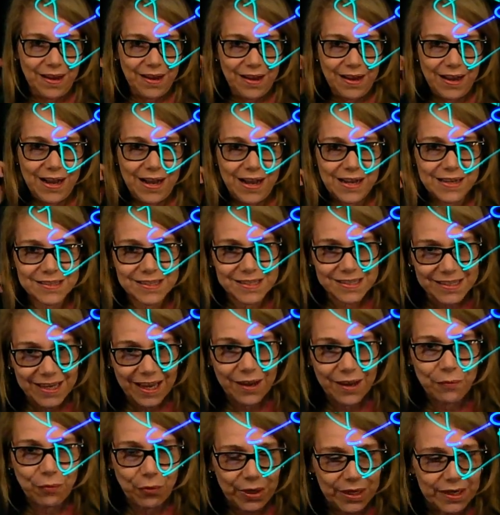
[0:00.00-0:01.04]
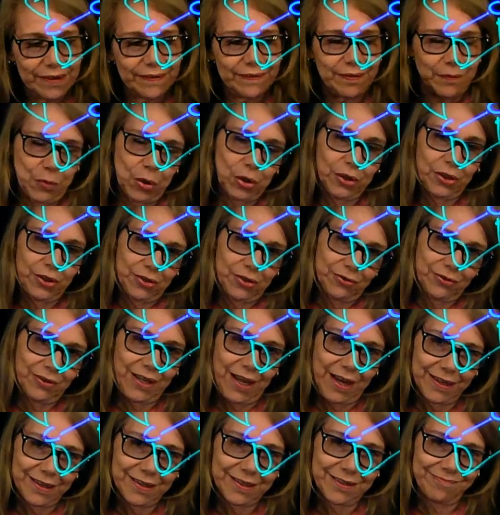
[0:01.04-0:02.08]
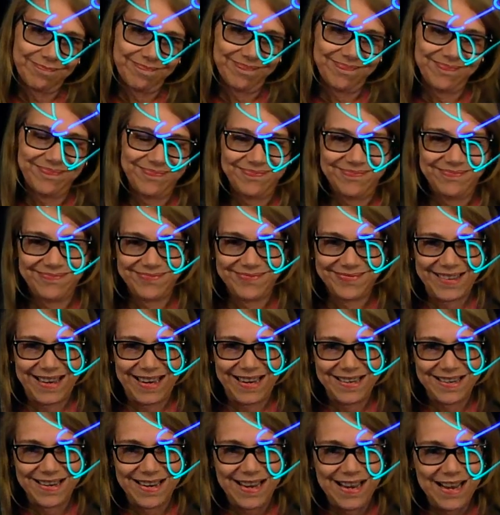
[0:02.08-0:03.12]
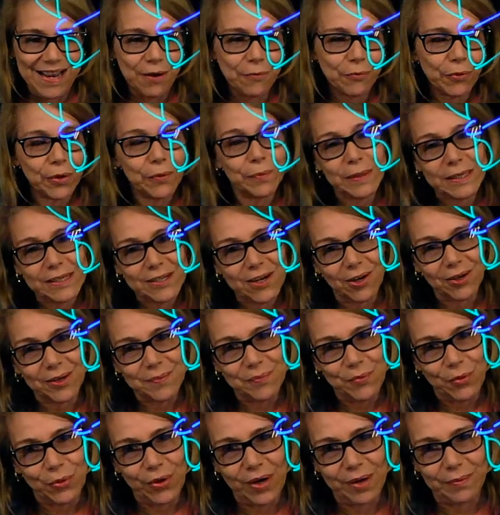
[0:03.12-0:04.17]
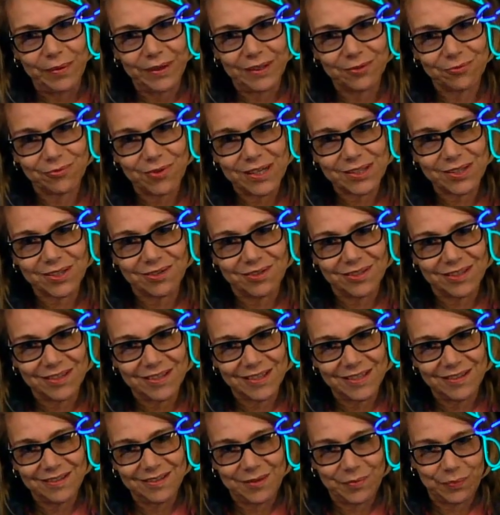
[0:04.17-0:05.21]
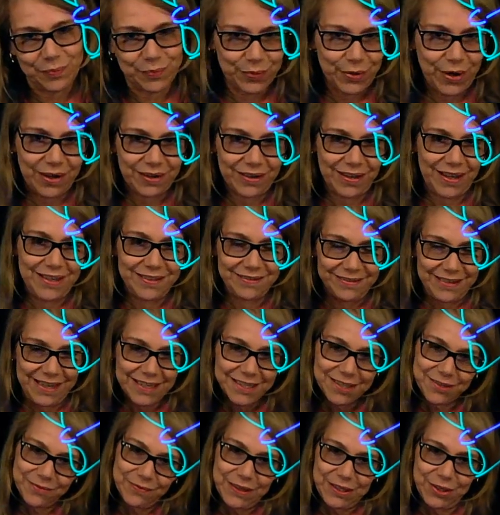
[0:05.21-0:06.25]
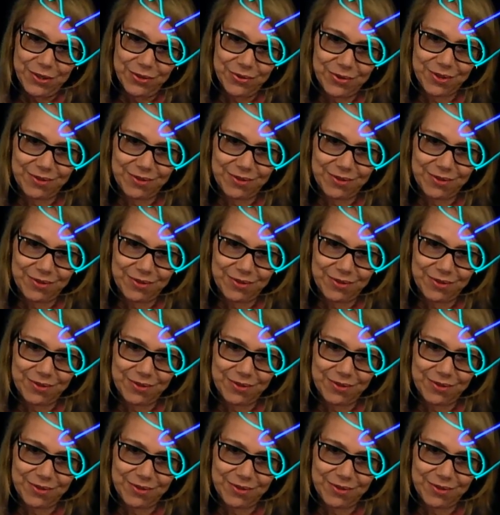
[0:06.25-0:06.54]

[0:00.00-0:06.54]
say what is a molecule like. Okay, we'll be talking more about resonance in the next videos.